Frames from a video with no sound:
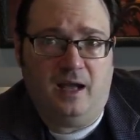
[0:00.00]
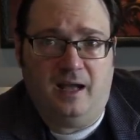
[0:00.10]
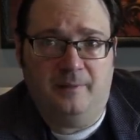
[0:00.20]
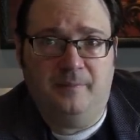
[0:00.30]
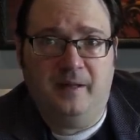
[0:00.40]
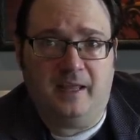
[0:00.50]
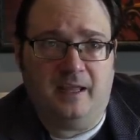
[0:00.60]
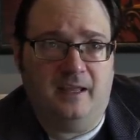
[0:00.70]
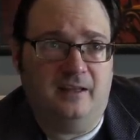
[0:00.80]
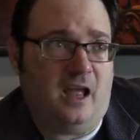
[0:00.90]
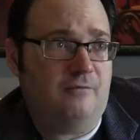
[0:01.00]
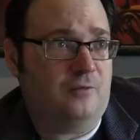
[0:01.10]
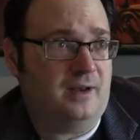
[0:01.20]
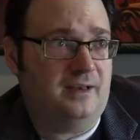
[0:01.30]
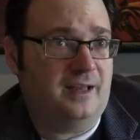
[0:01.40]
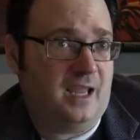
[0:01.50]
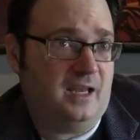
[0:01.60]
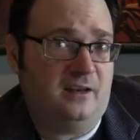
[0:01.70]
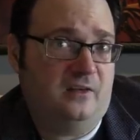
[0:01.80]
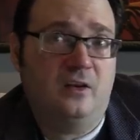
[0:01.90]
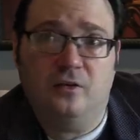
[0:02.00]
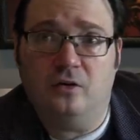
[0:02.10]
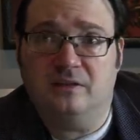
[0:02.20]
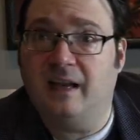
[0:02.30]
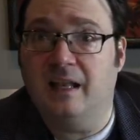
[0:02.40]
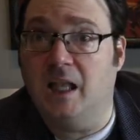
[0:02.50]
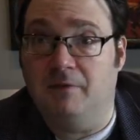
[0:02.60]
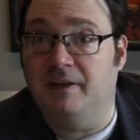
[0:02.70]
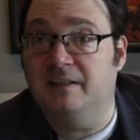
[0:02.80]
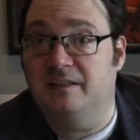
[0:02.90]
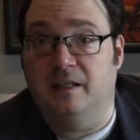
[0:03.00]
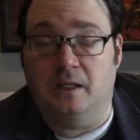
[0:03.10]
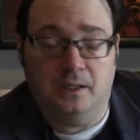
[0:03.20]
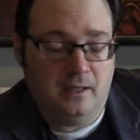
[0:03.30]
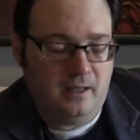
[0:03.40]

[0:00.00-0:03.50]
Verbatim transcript: Um, it, I've read it again as an adult and I love it still.